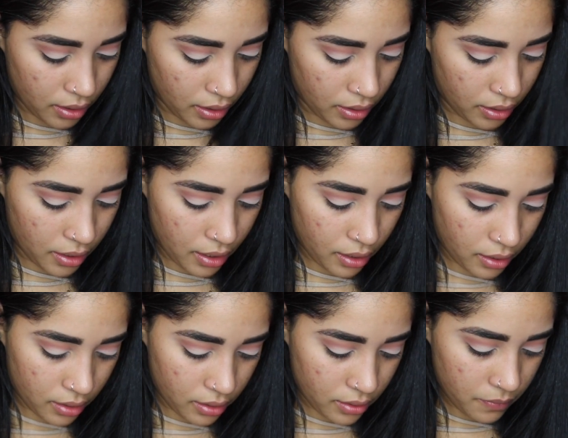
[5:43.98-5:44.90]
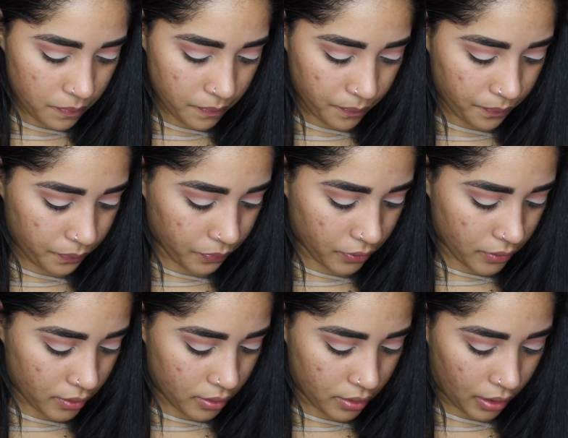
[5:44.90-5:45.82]
And then
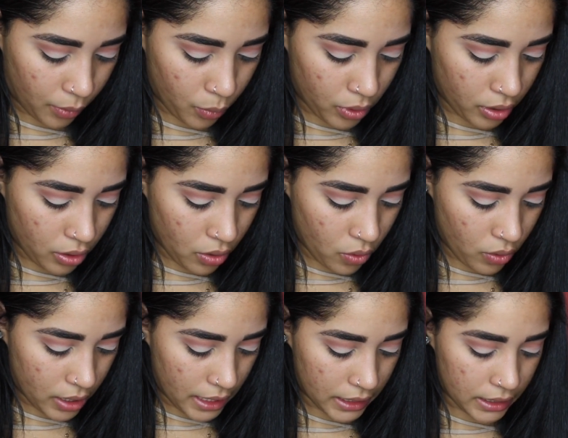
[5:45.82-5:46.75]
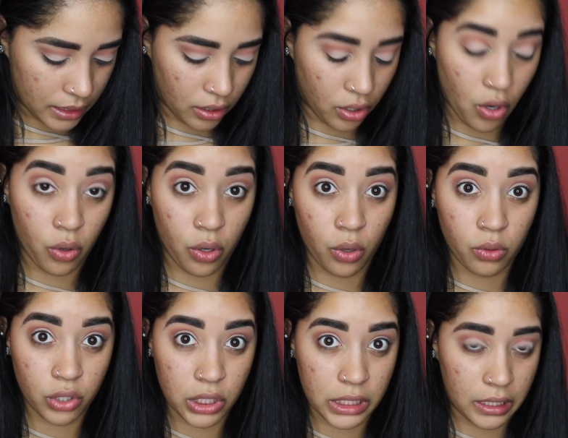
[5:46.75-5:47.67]
I want to go into
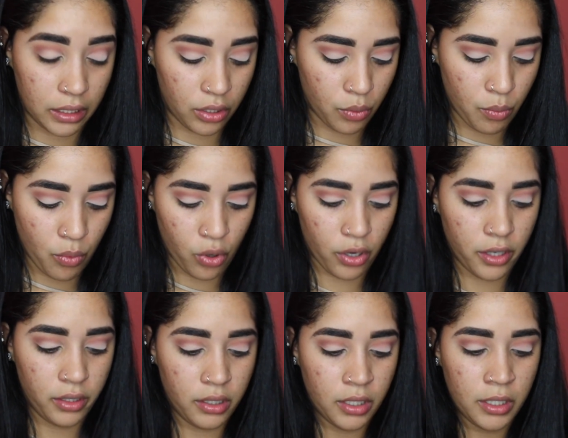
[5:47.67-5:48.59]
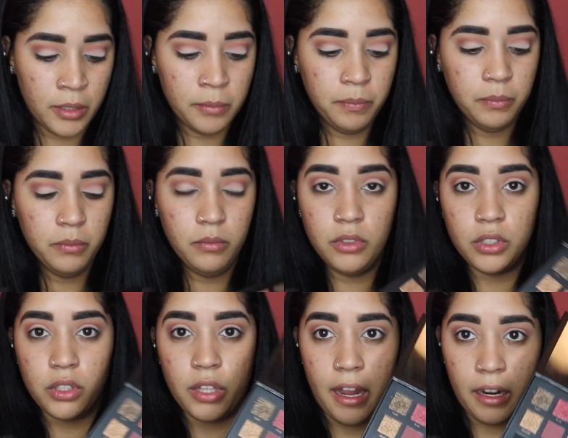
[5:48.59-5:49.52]
Cocoa just a little more
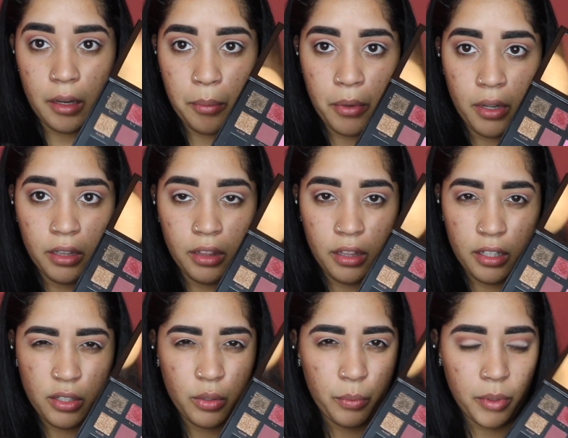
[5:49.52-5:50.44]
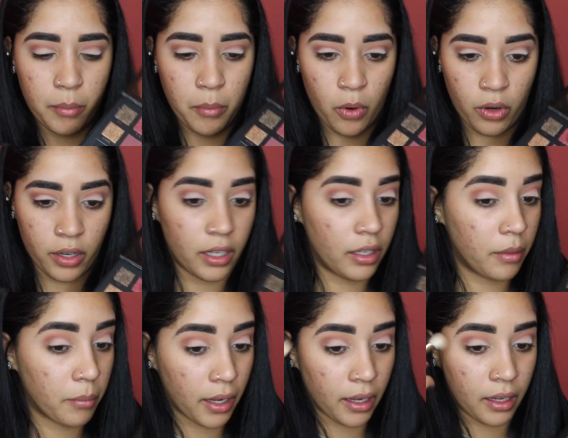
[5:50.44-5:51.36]
so that I could put a little bit more
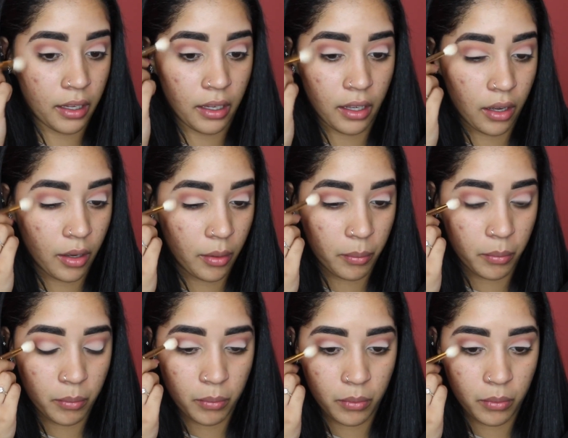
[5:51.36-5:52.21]
in my